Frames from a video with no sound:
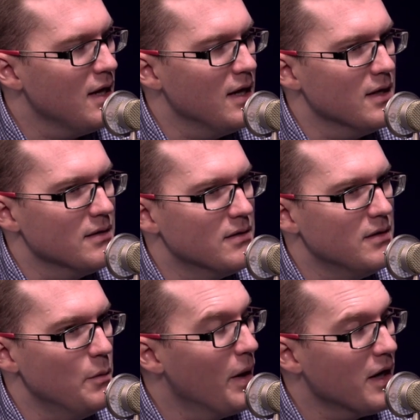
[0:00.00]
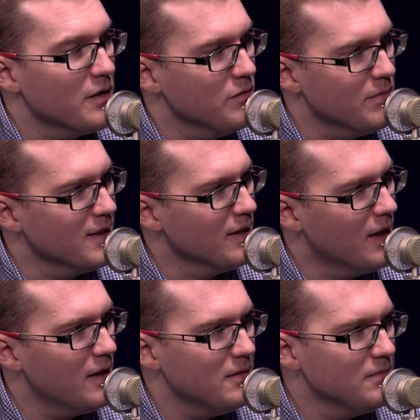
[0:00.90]
And there might not even be a
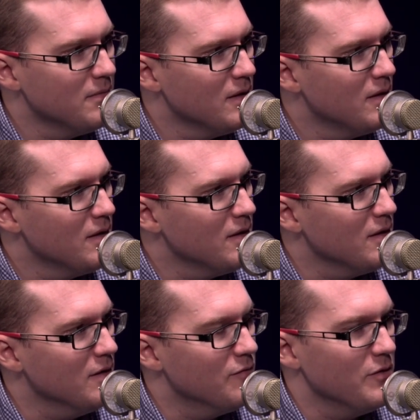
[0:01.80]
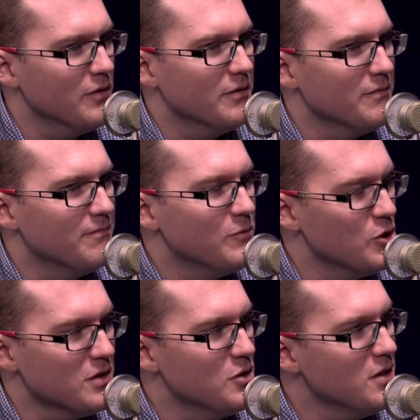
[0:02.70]
line. Yeah. If you're
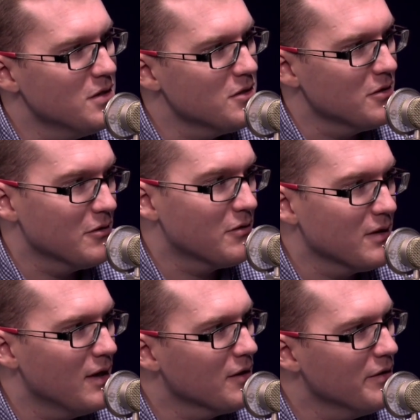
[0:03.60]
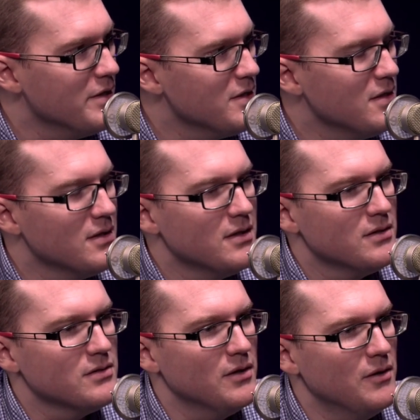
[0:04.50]
just a genius, you're kind of crazy.
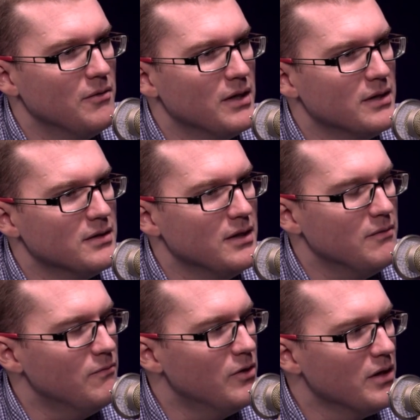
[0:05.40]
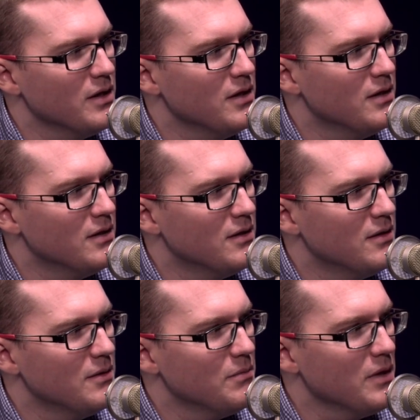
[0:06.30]
Mm -hmm. So it, it really
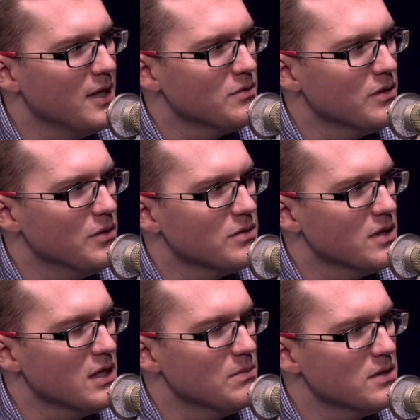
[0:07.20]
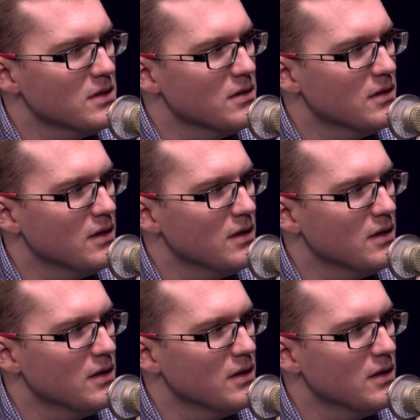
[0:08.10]
plays well, with those themes and